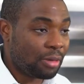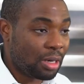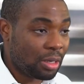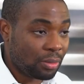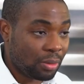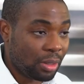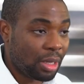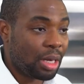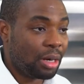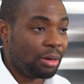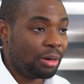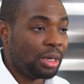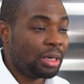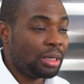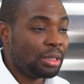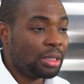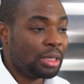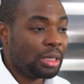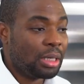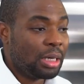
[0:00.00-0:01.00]
value
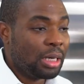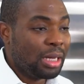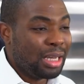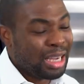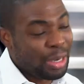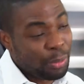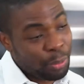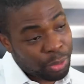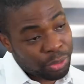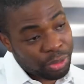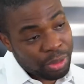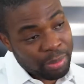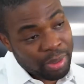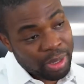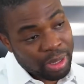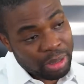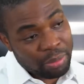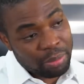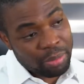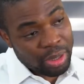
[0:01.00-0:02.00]
carrier, and we'll
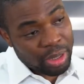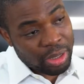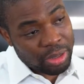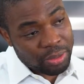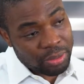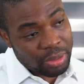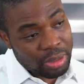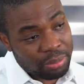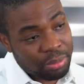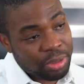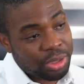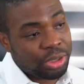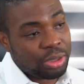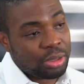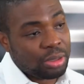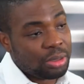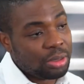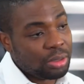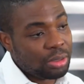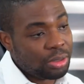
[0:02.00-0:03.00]
remain committed to our
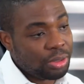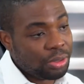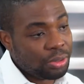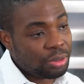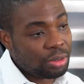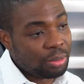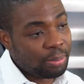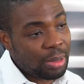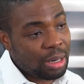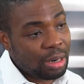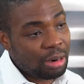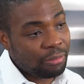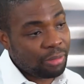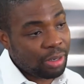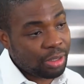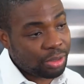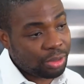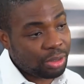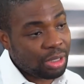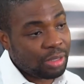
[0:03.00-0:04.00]
mission to use the power of
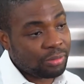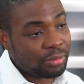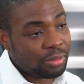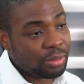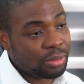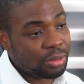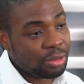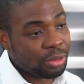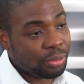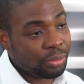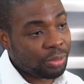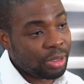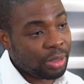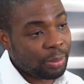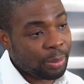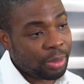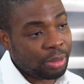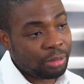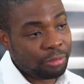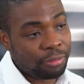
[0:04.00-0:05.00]
air travel to create a
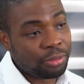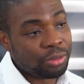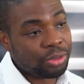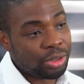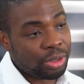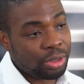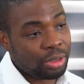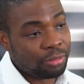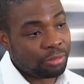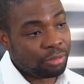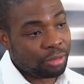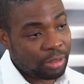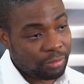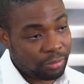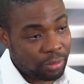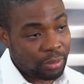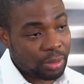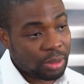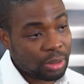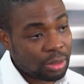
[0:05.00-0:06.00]
better future for
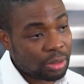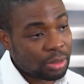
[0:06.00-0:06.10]
everyone.